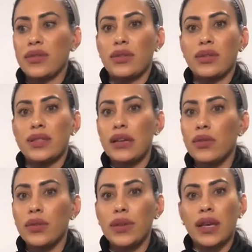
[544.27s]
for
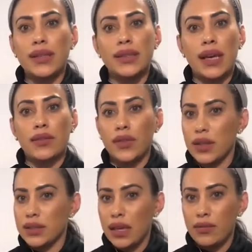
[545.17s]
several things, like
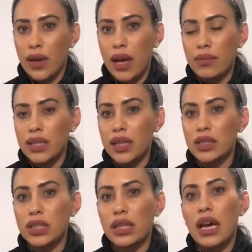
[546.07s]
first line for
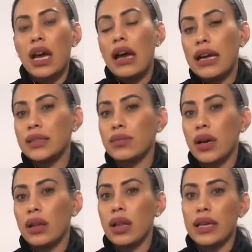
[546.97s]
hypertension, as
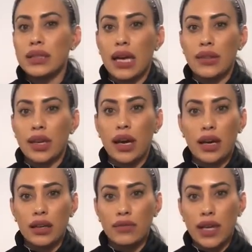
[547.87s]
well as other
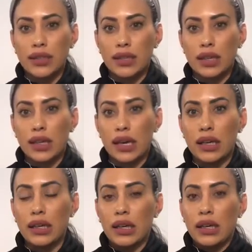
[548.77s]

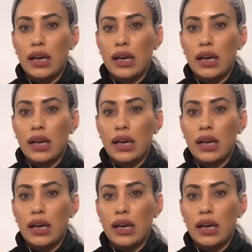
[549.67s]
cardiovascular